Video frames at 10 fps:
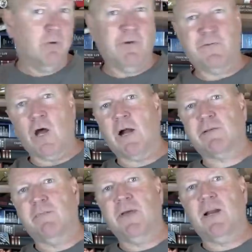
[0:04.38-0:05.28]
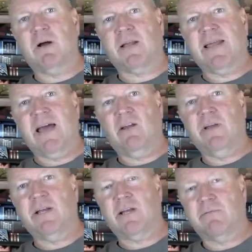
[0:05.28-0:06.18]
We've talked a bit about
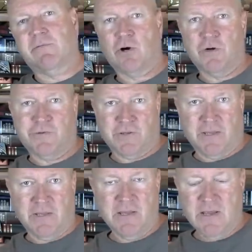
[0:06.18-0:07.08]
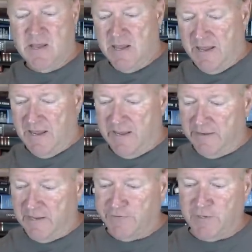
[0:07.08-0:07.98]
catalytic converters lately,
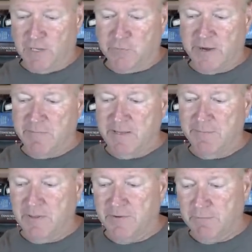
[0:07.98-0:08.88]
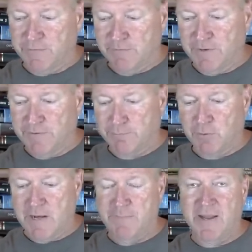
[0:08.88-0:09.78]
and I saw a great meme the other day where somebody
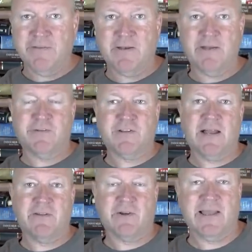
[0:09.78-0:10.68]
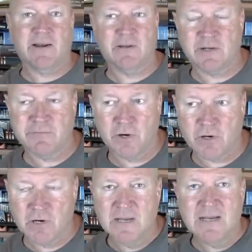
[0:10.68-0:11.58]
spray painted on the side of their catalytic
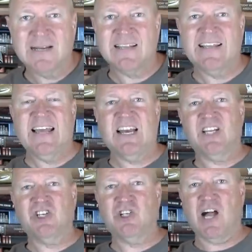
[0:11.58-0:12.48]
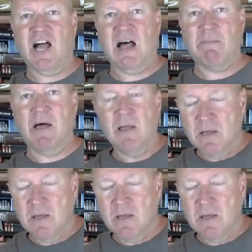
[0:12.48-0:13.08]
converter, "Get a job."